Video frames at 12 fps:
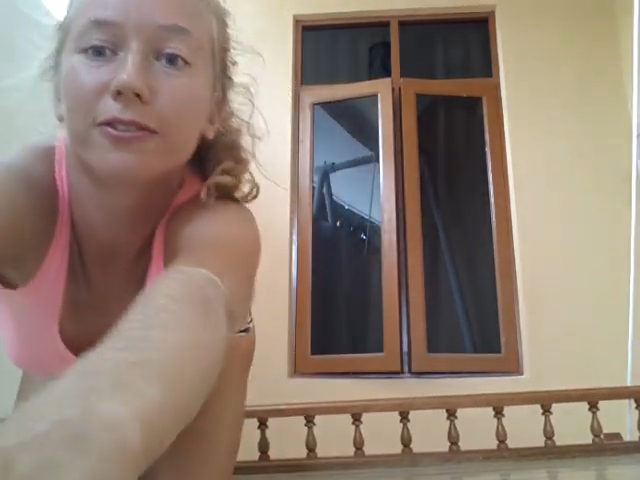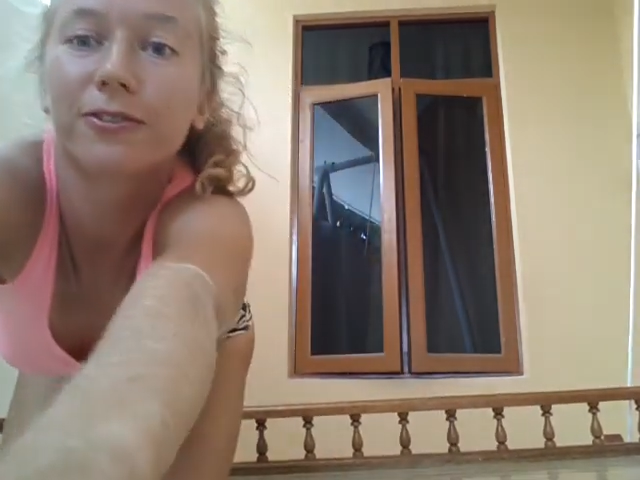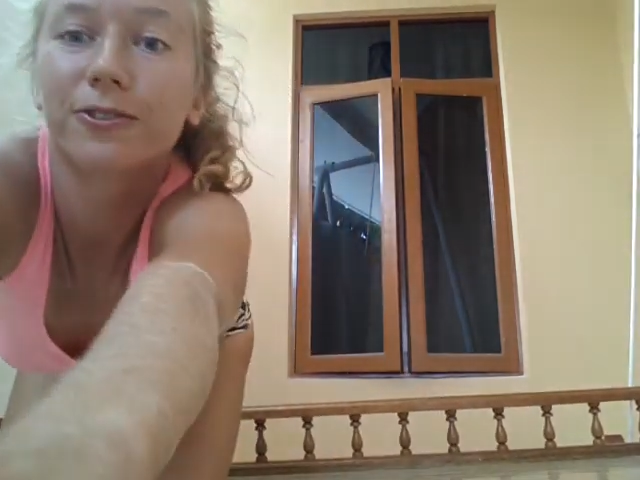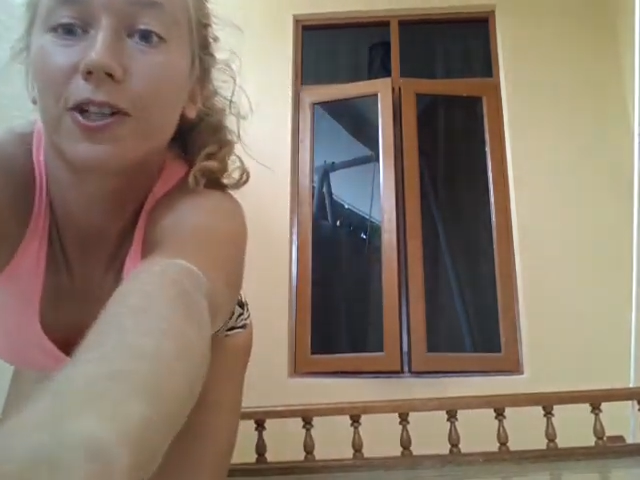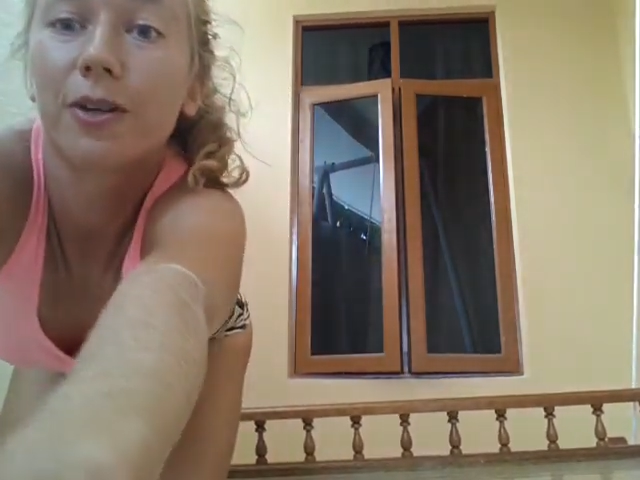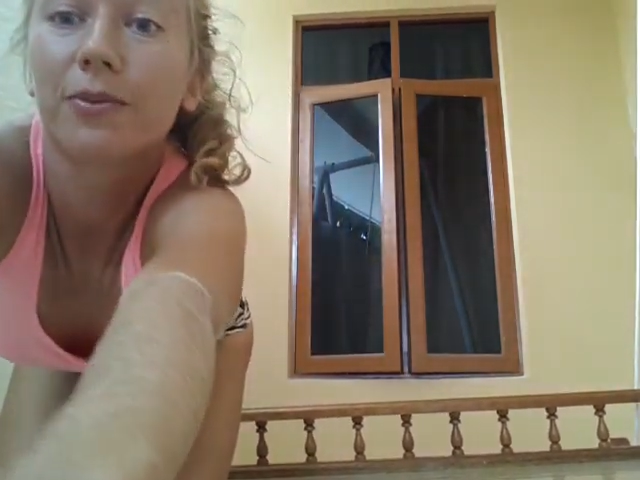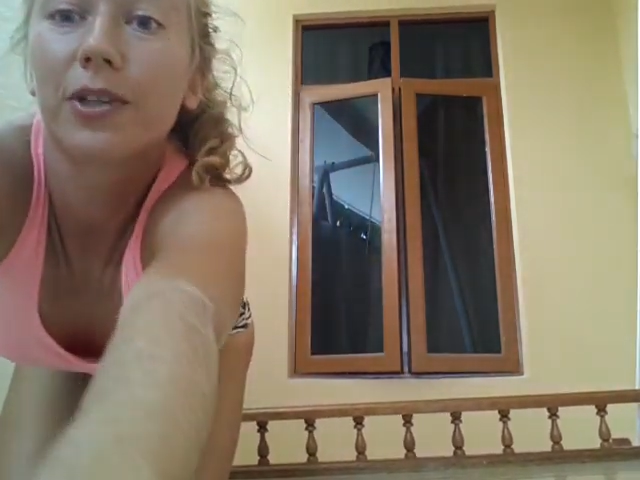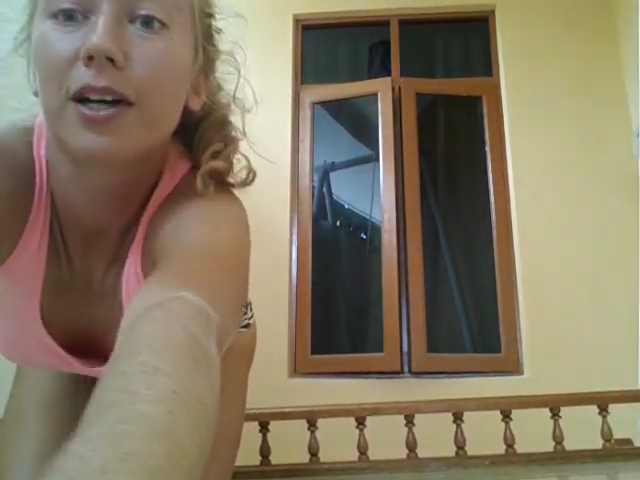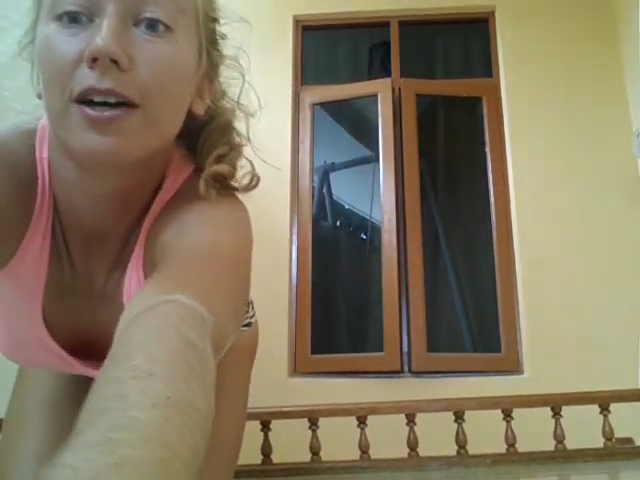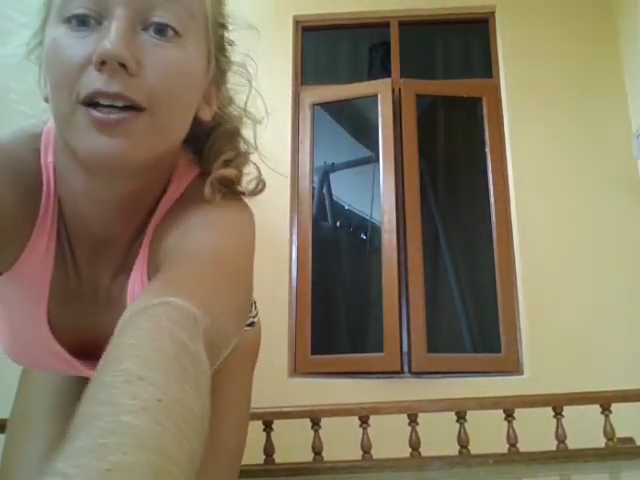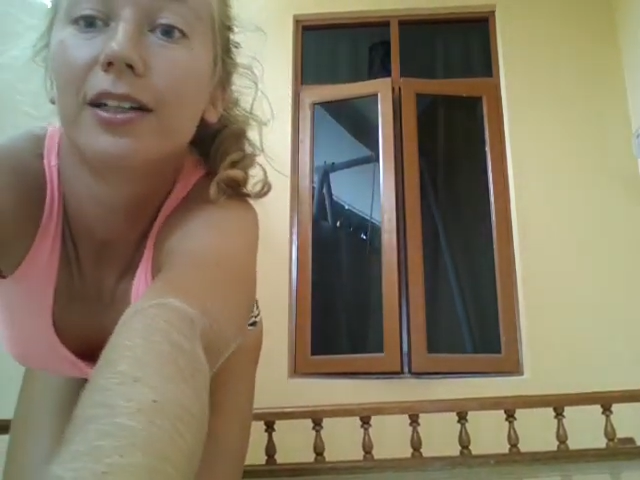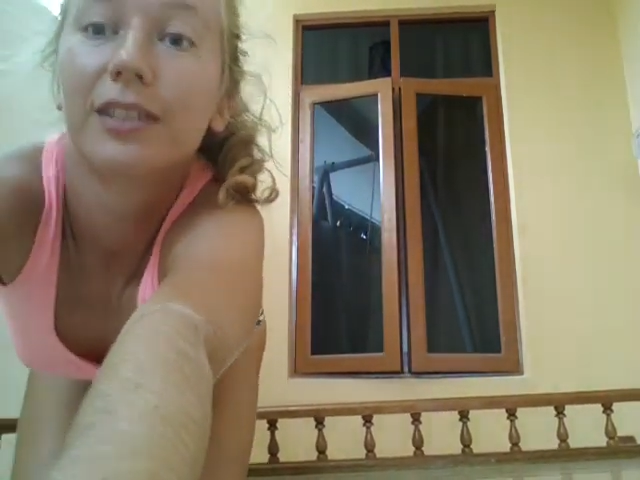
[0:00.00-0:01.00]
from the
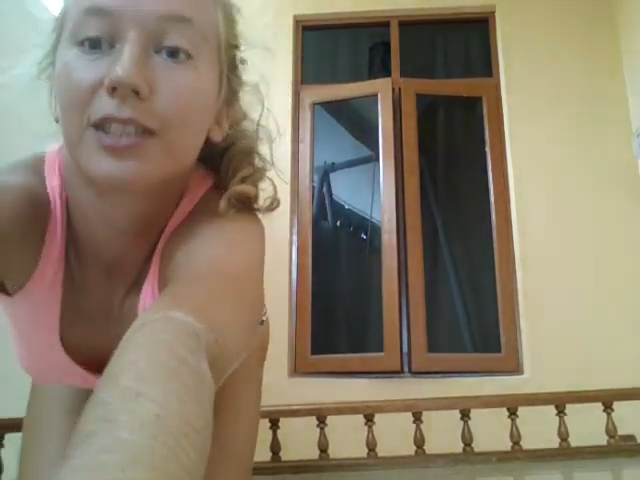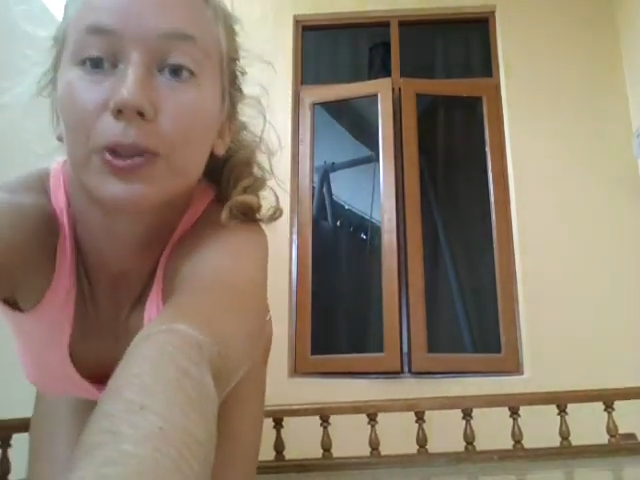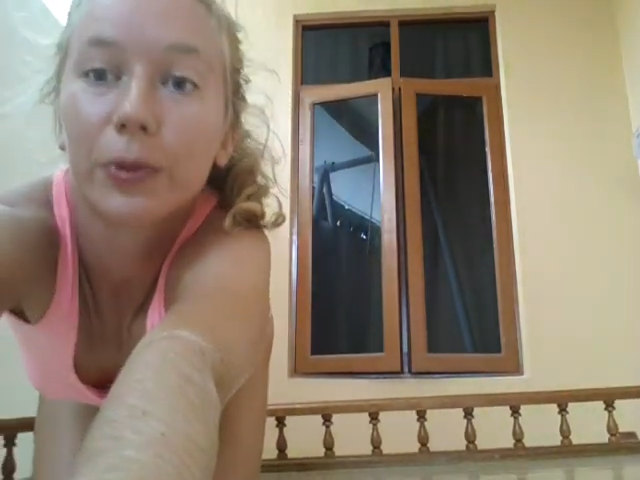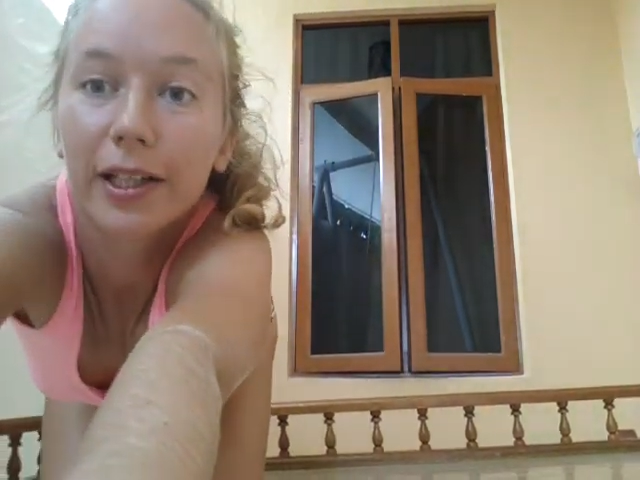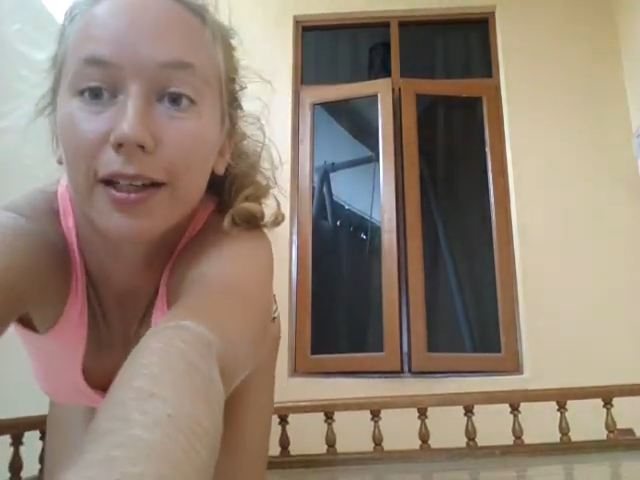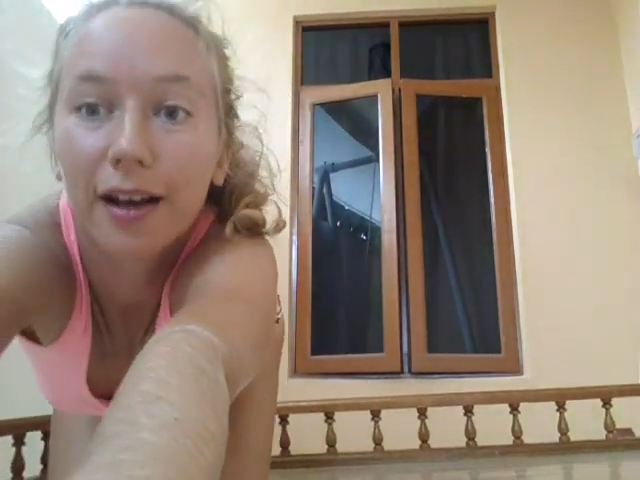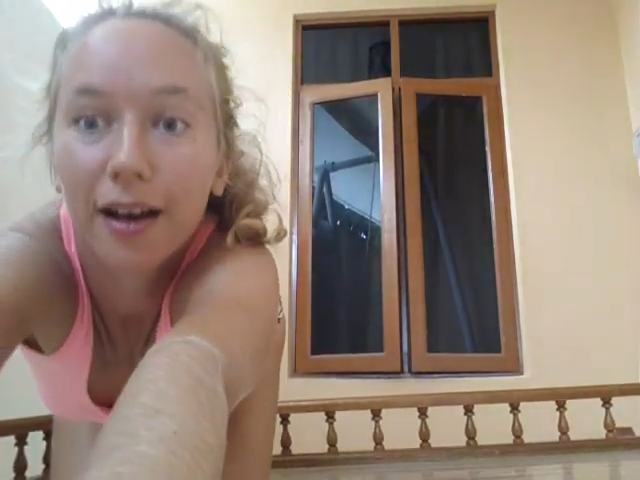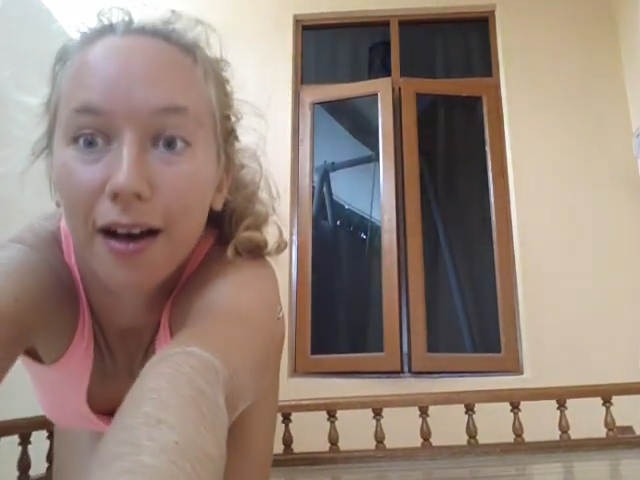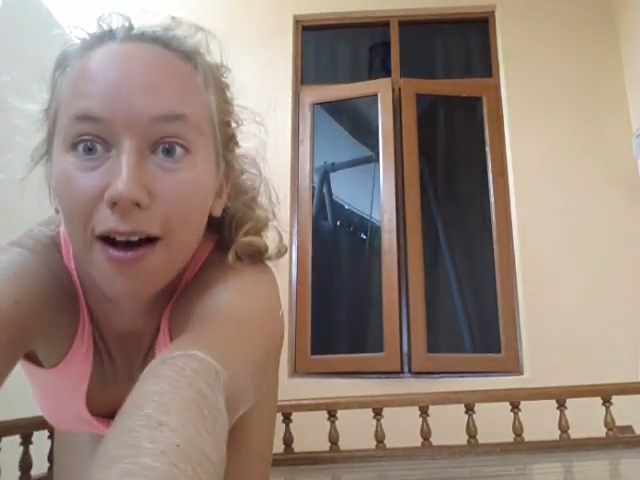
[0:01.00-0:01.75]
swing.